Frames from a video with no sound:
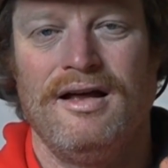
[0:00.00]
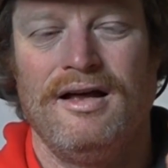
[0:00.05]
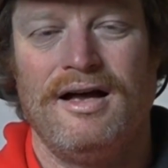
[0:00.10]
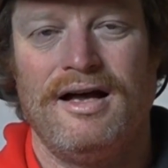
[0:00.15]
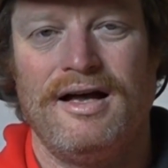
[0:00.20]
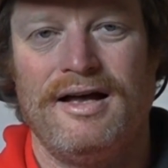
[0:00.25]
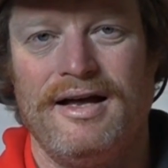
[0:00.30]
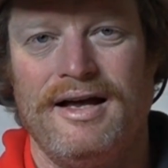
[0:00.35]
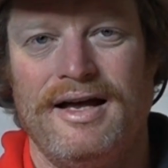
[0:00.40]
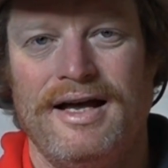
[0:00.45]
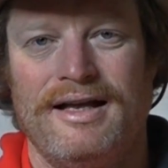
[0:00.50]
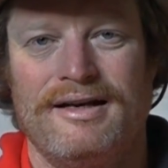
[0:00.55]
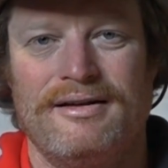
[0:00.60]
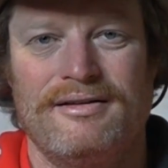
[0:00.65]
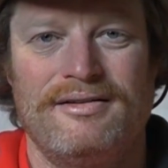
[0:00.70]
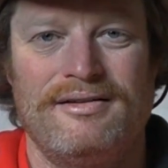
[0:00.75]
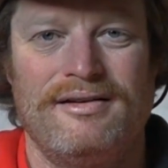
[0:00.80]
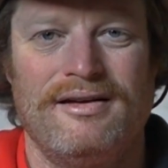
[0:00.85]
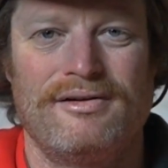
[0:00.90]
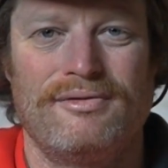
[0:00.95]
I had
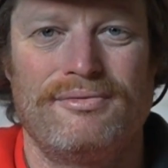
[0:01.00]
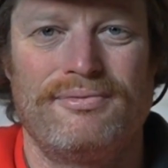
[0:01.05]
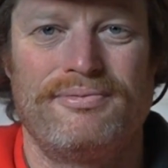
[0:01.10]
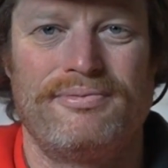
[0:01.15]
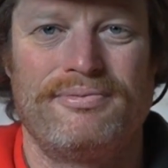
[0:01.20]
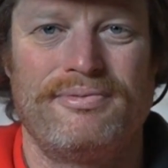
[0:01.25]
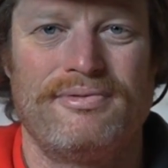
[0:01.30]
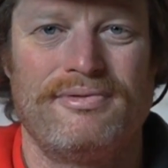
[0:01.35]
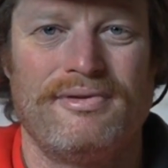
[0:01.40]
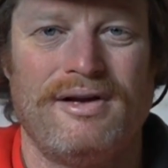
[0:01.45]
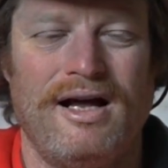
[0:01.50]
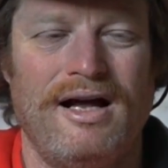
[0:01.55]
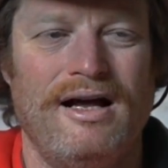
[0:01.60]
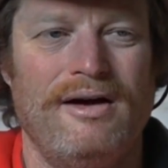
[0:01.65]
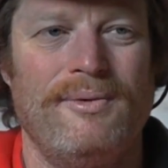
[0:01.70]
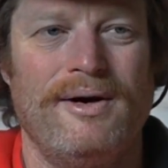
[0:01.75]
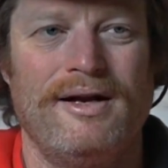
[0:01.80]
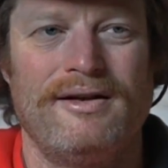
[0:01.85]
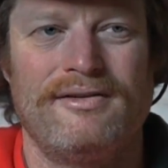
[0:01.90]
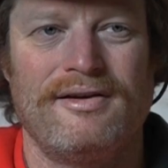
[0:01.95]
a set of
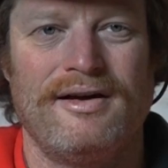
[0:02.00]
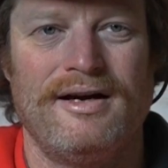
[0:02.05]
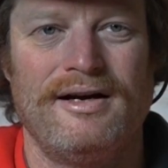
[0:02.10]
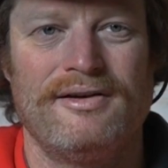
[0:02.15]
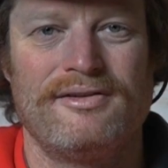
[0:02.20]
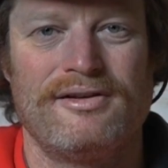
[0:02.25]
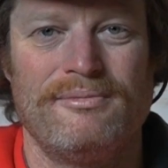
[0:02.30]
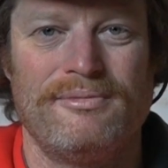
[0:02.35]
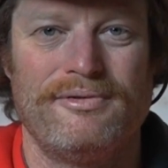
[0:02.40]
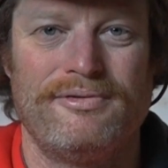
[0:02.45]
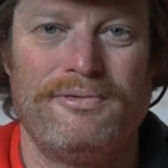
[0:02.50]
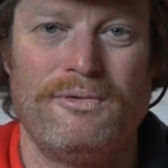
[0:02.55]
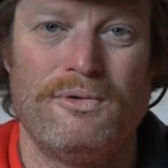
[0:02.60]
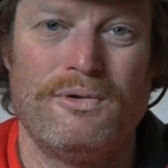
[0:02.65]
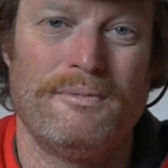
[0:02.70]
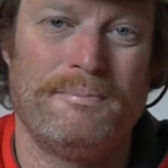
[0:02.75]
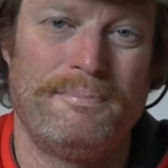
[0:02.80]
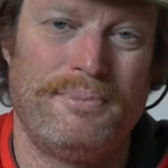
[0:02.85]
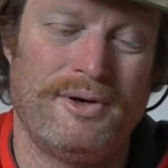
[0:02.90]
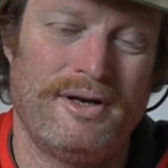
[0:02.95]
highway tyres on
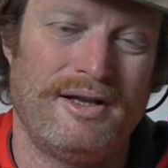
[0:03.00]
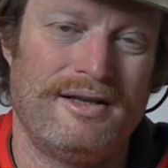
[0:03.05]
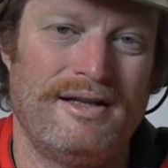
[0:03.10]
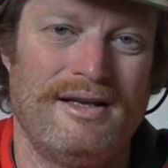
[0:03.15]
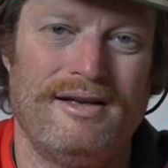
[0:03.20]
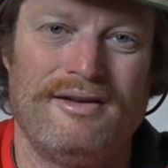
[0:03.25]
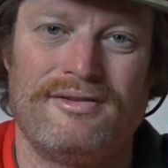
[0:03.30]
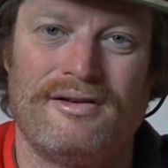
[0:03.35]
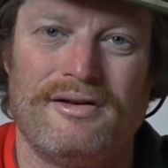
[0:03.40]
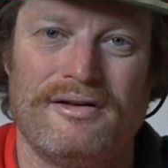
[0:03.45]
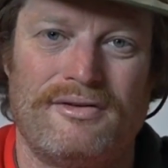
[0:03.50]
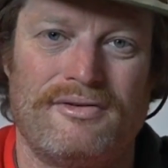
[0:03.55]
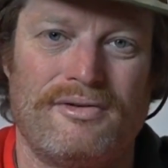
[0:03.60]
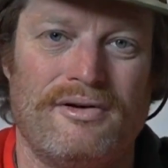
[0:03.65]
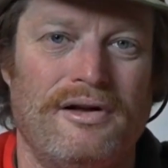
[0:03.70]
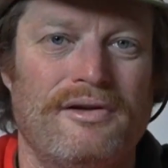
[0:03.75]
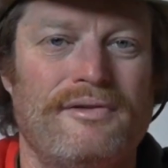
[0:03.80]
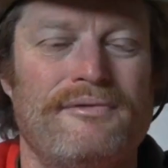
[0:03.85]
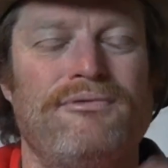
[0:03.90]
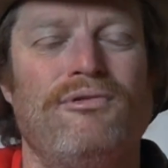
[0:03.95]
before, and putting these on
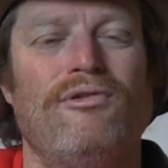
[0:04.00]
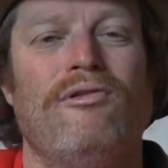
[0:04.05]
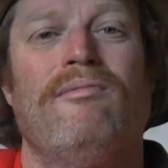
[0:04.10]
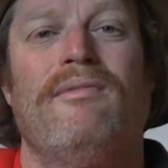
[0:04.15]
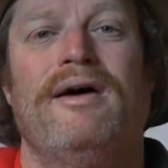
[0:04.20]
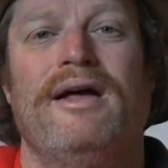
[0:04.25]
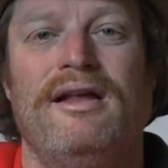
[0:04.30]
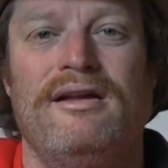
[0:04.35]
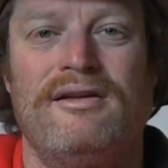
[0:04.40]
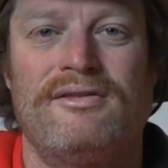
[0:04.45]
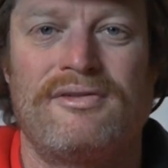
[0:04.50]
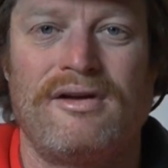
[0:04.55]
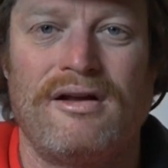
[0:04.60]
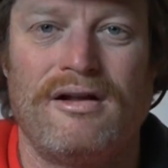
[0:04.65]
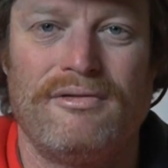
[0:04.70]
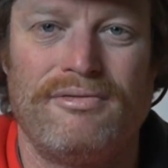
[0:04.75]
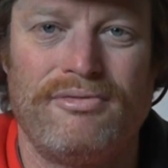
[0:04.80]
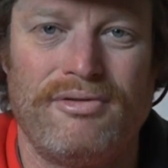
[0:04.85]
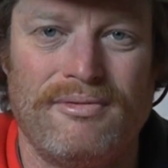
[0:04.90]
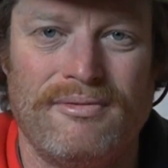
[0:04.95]
transformed my
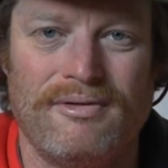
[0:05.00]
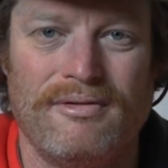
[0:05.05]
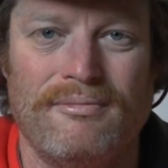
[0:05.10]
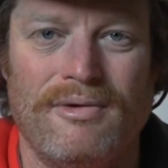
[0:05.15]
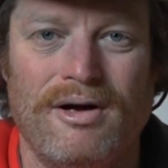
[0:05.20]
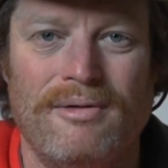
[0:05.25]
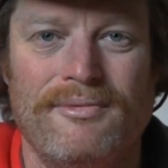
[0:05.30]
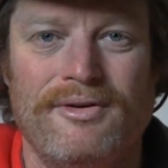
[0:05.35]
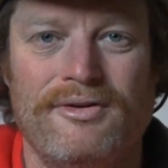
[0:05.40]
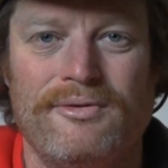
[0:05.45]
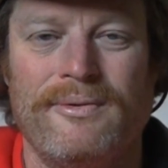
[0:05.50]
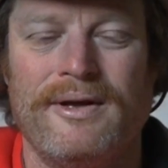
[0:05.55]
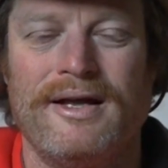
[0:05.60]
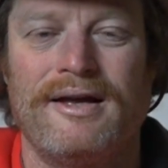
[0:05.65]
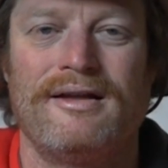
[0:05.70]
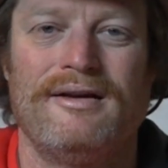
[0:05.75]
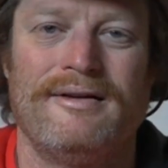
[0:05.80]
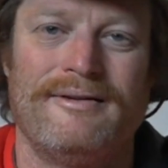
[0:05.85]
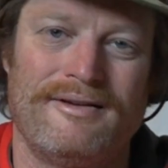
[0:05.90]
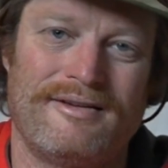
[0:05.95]
X-Trail from a mommy's
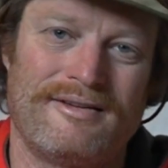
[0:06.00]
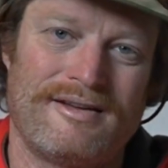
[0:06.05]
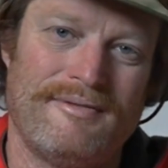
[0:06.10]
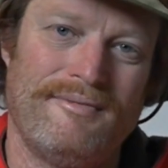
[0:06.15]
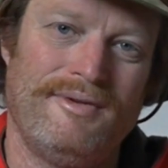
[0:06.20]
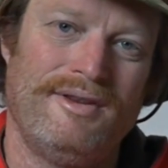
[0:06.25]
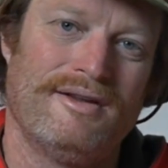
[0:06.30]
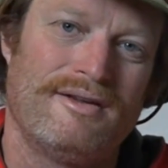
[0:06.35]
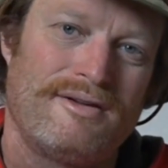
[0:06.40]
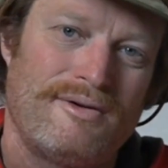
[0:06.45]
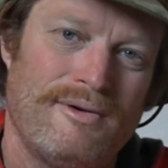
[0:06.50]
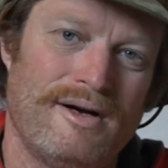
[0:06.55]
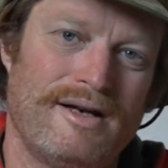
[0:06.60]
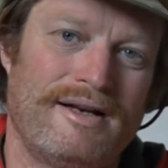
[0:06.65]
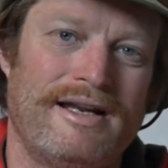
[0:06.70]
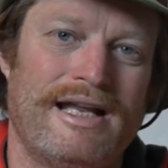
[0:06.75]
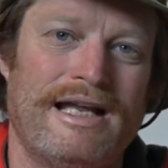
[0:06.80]
wagon into something that's quite